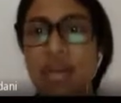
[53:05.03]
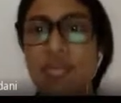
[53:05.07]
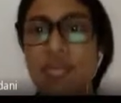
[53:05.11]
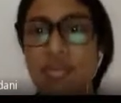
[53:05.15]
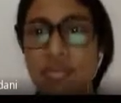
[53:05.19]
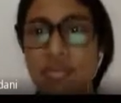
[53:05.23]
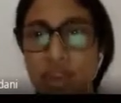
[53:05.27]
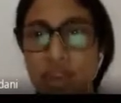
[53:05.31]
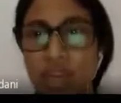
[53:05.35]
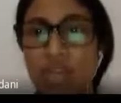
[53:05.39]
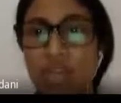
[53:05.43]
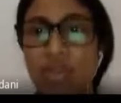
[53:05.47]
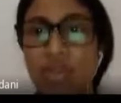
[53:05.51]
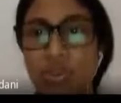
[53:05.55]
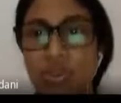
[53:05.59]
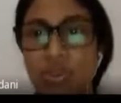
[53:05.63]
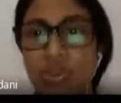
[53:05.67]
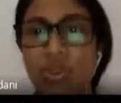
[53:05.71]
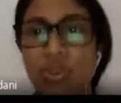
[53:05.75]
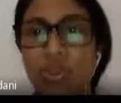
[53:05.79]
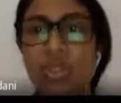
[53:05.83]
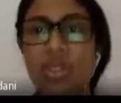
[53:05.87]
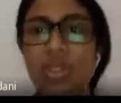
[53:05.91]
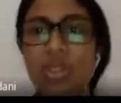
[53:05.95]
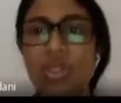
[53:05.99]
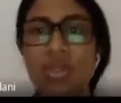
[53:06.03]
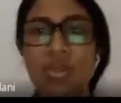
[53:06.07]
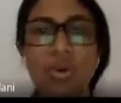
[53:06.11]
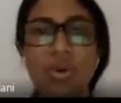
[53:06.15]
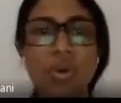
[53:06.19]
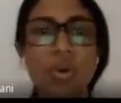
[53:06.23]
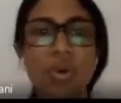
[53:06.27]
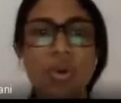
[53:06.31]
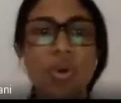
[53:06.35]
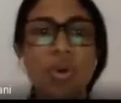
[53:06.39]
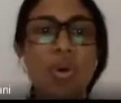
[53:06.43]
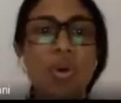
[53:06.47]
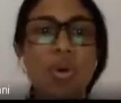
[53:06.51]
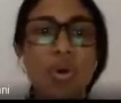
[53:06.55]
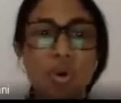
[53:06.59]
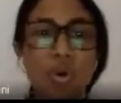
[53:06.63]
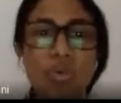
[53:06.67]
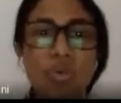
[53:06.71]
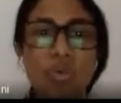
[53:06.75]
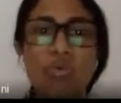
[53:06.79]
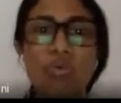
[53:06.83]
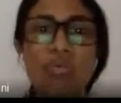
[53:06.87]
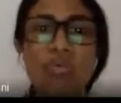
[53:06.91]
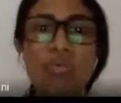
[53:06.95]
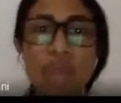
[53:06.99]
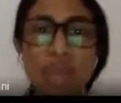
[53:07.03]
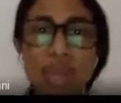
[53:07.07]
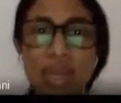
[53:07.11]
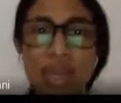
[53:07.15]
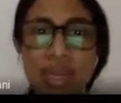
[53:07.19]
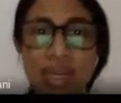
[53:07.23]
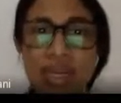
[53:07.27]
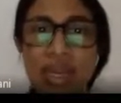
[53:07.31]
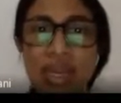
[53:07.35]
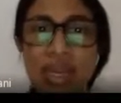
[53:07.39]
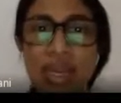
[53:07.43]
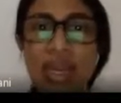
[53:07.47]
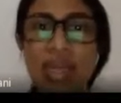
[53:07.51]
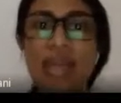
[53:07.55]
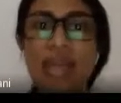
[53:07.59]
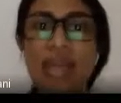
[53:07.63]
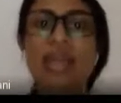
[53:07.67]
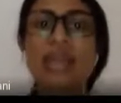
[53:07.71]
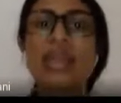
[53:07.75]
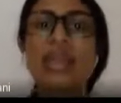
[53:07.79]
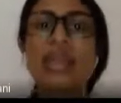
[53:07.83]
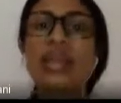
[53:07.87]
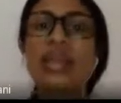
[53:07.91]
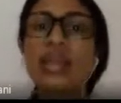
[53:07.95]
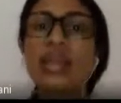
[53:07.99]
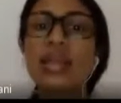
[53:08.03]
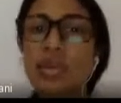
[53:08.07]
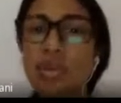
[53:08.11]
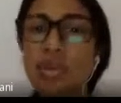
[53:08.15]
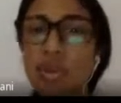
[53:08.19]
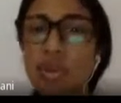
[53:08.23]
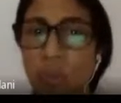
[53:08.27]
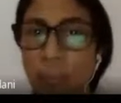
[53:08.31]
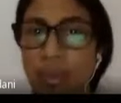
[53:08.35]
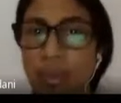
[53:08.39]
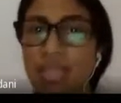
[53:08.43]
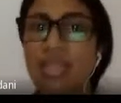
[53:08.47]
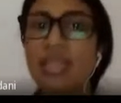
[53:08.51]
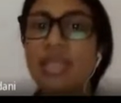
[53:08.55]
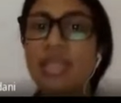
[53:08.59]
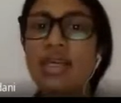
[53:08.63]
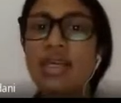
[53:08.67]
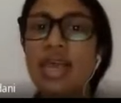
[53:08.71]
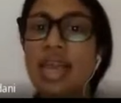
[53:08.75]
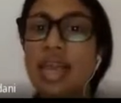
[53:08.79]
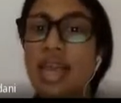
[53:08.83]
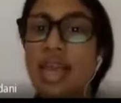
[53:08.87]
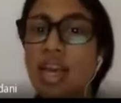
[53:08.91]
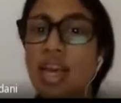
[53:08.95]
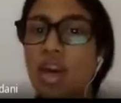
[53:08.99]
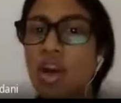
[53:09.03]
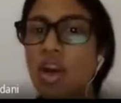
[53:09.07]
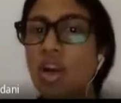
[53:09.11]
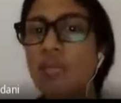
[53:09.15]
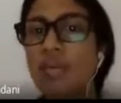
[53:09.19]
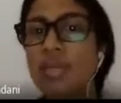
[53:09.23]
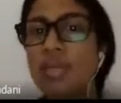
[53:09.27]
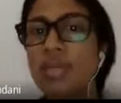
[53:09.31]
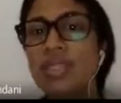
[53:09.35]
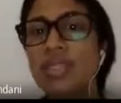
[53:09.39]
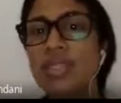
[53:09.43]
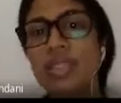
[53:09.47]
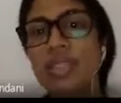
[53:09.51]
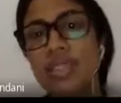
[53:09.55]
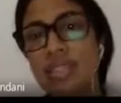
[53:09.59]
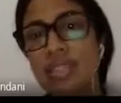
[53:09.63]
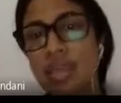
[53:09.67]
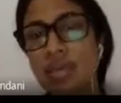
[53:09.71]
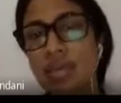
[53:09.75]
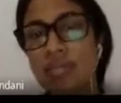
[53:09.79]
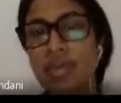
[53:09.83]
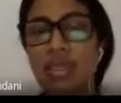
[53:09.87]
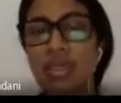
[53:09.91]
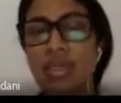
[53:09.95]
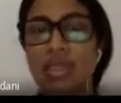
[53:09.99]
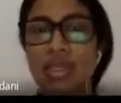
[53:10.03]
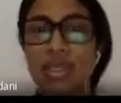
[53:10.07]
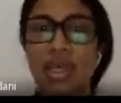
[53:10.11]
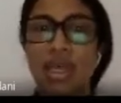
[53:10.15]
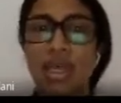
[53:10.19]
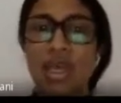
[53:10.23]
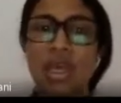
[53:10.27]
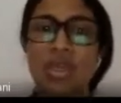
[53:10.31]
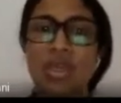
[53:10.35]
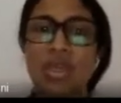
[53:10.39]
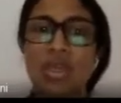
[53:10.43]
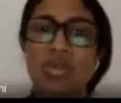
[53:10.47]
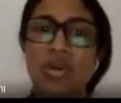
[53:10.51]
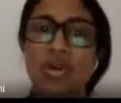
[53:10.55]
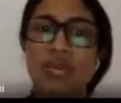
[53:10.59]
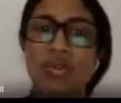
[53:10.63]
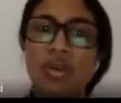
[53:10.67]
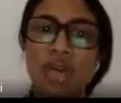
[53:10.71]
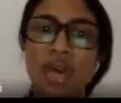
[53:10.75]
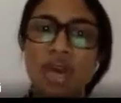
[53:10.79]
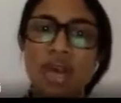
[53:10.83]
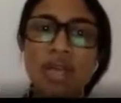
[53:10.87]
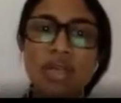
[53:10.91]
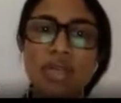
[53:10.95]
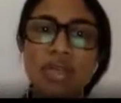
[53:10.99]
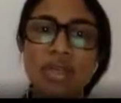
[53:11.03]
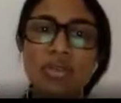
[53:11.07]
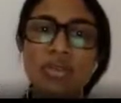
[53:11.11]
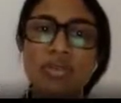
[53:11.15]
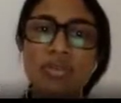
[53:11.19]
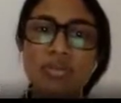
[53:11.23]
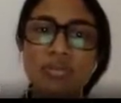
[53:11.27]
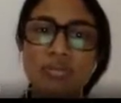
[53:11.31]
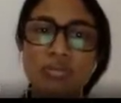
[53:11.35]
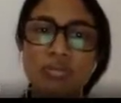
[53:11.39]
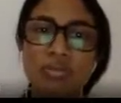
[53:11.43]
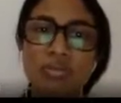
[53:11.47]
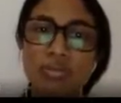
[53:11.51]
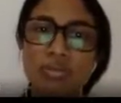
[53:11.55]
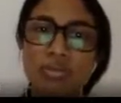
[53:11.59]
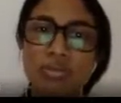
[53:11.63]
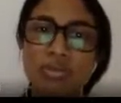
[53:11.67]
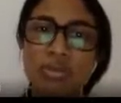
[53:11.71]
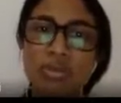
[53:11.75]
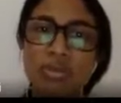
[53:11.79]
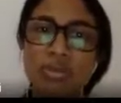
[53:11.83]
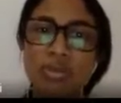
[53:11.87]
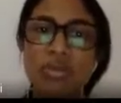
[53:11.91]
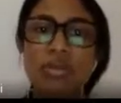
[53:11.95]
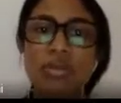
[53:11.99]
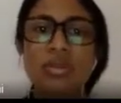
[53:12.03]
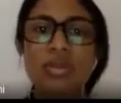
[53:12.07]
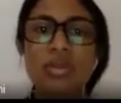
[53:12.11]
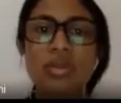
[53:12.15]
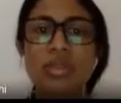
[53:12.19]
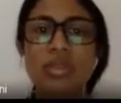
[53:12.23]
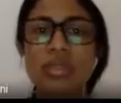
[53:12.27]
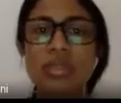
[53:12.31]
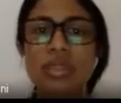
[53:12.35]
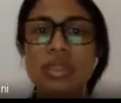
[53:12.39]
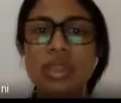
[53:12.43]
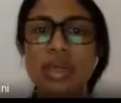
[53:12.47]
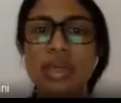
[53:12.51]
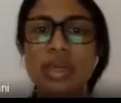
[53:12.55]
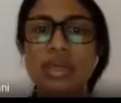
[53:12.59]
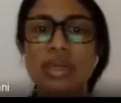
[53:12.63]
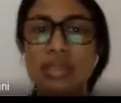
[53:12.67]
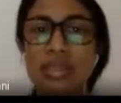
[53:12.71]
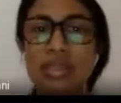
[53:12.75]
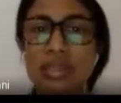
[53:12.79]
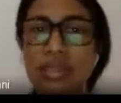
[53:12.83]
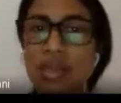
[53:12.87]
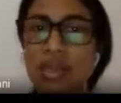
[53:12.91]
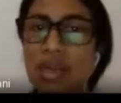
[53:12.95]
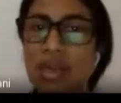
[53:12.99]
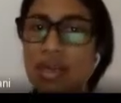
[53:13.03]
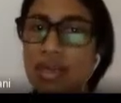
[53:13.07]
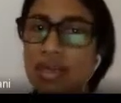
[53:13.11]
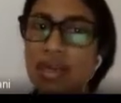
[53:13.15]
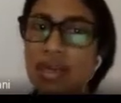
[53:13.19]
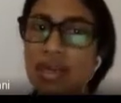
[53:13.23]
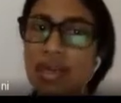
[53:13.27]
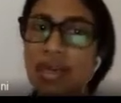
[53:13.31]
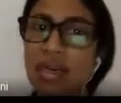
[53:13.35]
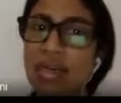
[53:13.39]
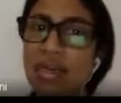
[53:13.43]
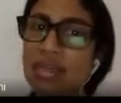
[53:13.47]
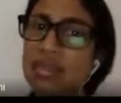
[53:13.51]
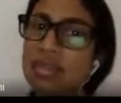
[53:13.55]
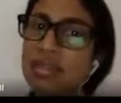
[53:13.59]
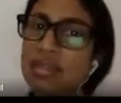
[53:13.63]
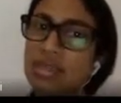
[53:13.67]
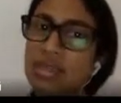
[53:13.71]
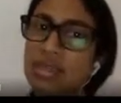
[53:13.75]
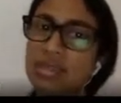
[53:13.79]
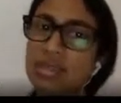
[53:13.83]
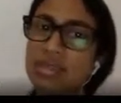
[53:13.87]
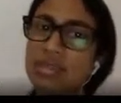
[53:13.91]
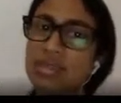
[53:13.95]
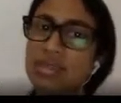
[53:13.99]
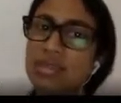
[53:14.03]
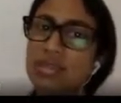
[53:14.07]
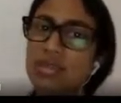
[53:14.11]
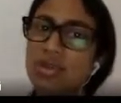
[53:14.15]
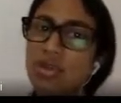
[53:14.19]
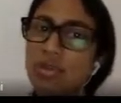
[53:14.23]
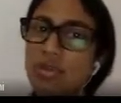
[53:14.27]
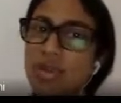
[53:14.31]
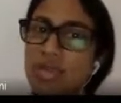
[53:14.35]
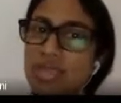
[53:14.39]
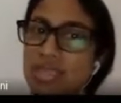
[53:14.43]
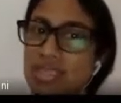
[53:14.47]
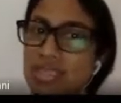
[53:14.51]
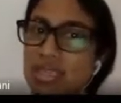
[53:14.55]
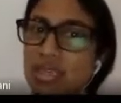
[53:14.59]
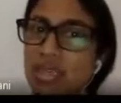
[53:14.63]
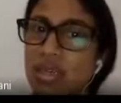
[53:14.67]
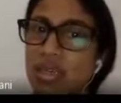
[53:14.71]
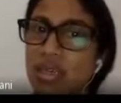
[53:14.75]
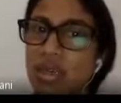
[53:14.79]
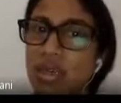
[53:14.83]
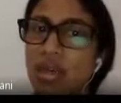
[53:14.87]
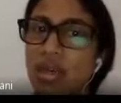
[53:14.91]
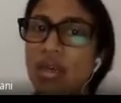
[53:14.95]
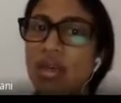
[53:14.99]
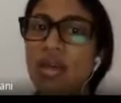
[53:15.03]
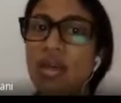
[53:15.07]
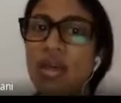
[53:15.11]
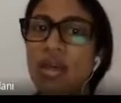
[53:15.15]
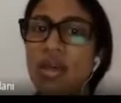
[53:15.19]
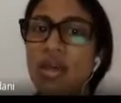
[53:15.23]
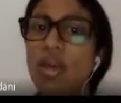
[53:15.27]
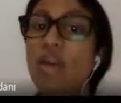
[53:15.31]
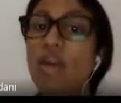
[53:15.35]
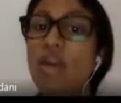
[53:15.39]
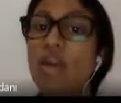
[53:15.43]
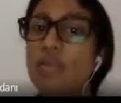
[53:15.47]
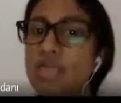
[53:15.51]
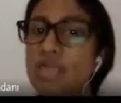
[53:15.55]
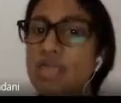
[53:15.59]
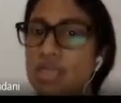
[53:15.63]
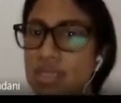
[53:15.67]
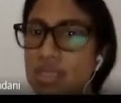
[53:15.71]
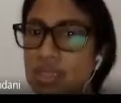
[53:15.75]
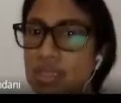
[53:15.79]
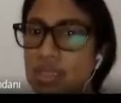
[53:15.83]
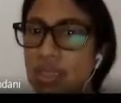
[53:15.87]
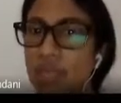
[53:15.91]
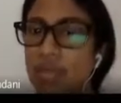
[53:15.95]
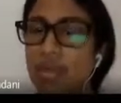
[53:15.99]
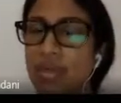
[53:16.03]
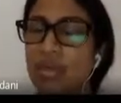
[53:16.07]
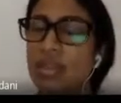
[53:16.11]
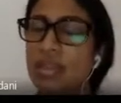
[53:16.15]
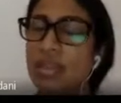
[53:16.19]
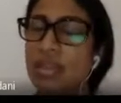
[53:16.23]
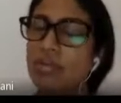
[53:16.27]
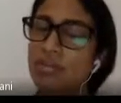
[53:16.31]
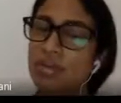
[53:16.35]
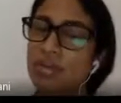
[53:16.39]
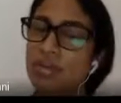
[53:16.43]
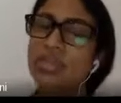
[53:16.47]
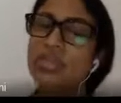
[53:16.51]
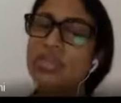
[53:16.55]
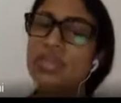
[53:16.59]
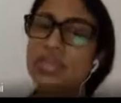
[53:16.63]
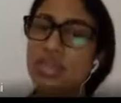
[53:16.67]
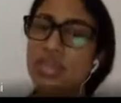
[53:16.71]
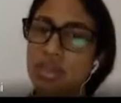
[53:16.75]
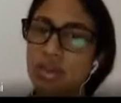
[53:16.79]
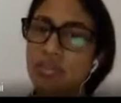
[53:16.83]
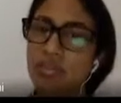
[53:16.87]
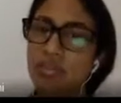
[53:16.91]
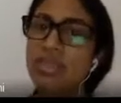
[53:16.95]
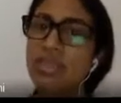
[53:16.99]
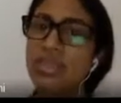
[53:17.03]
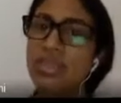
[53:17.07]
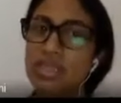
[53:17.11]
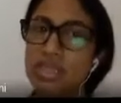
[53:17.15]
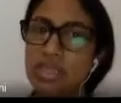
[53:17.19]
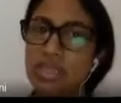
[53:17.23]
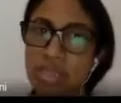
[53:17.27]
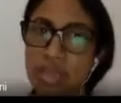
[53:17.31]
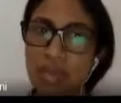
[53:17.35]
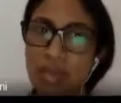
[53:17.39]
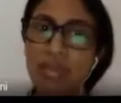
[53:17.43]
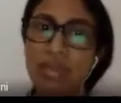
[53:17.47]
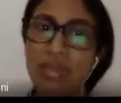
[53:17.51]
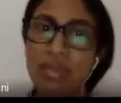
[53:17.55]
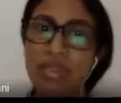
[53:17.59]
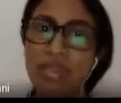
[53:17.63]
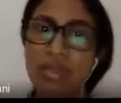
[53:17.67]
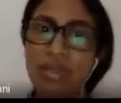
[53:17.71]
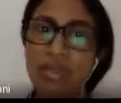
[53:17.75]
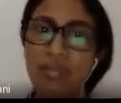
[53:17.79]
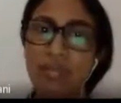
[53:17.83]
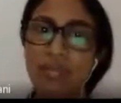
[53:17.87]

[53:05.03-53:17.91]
great weight to the goal of maintaining the domestic economy's stability. So I would like to, that underline this sentence: domestic economy's stability. That means economic stability,